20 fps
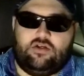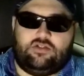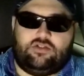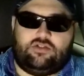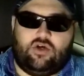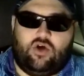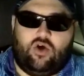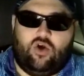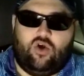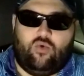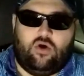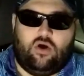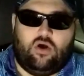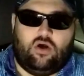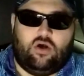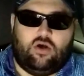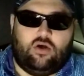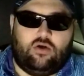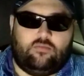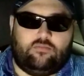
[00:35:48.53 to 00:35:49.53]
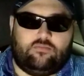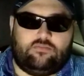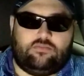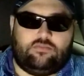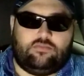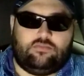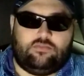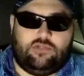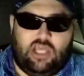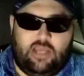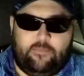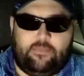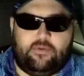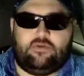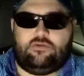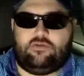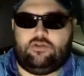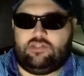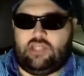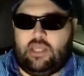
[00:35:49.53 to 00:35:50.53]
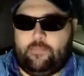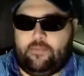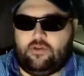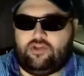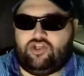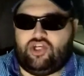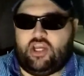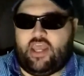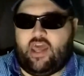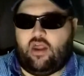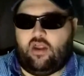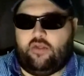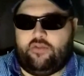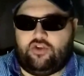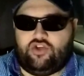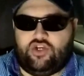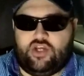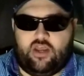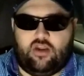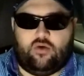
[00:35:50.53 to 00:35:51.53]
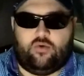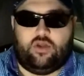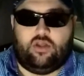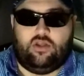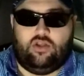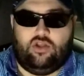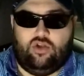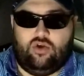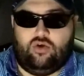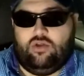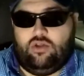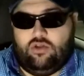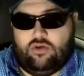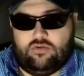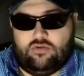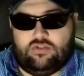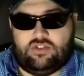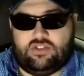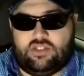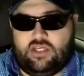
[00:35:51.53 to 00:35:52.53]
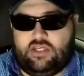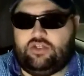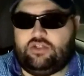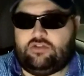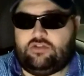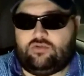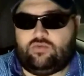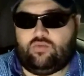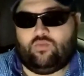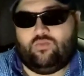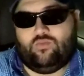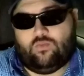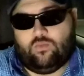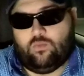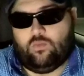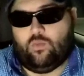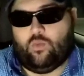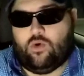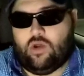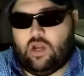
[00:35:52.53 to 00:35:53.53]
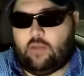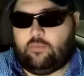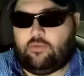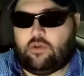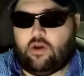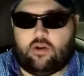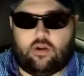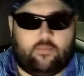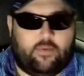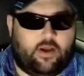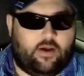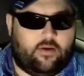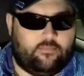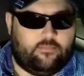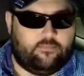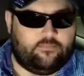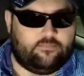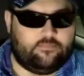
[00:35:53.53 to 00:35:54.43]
So um, keep it, just keep a check out on the channel, and you'll you'll see just what I'm talking about.